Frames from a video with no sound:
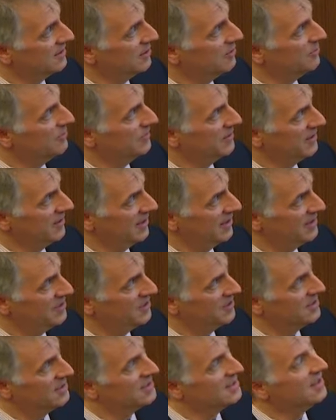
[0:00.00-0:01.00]
dopamine
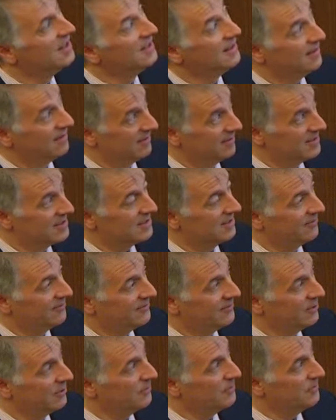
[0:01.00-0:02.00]
agents, this
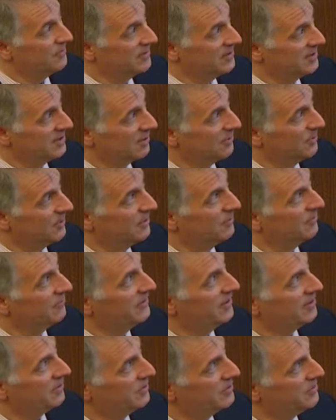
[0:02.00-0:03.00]
zolpidem
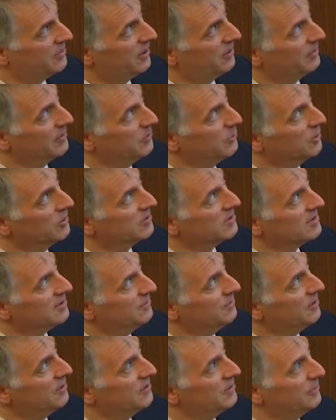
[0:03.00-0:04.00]
effect, which probably works at
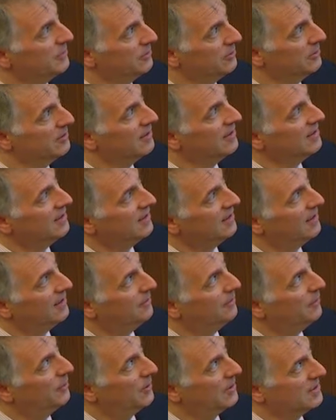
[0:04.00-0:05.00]
multiple uh,
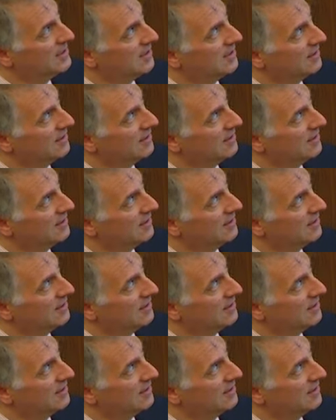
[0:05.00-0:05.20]
points,